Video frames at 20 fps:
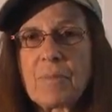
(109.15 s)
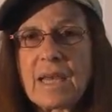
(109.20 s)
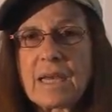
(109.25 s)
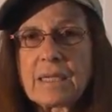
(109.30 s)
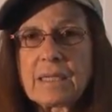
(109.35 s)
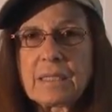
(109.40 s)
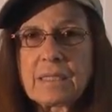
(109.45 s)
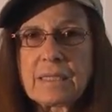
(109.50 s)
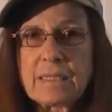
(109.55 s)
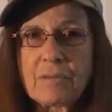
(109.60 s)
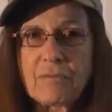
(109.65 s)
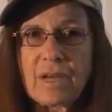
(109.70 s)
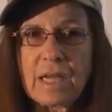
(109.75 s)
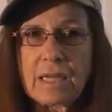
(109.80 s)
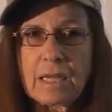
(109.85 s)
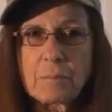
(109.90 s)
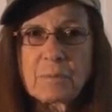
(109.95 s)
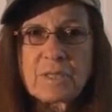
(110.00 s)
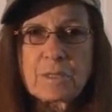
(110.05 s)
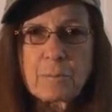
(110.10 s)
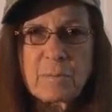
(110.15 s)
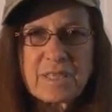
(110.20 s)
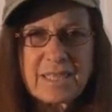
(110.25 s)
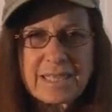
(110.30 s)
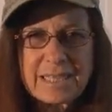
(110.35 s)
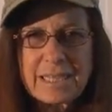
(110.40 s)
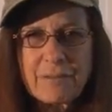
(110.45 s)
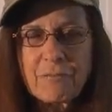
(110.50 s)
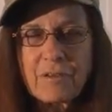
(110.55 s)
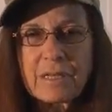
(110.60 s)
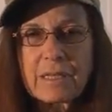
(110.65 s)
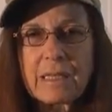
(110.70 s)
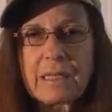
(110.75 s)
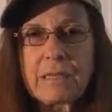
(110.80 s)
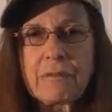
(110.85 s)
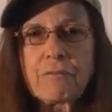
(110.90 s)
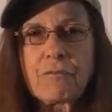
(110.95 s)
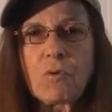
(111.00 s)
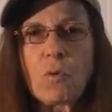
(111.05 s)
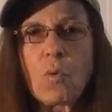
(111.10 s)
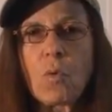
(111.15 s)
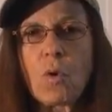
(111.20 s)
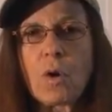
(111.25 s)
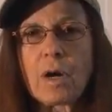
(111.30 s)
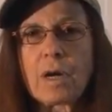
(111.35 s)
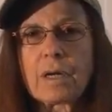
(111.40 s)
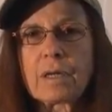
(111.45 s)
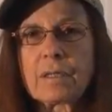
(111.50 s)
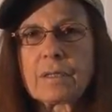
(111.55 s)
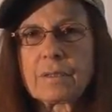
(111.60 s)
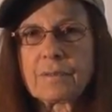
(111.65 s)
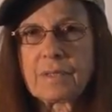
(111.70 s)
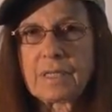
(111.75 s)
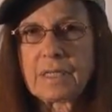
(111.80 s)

been developed specifically for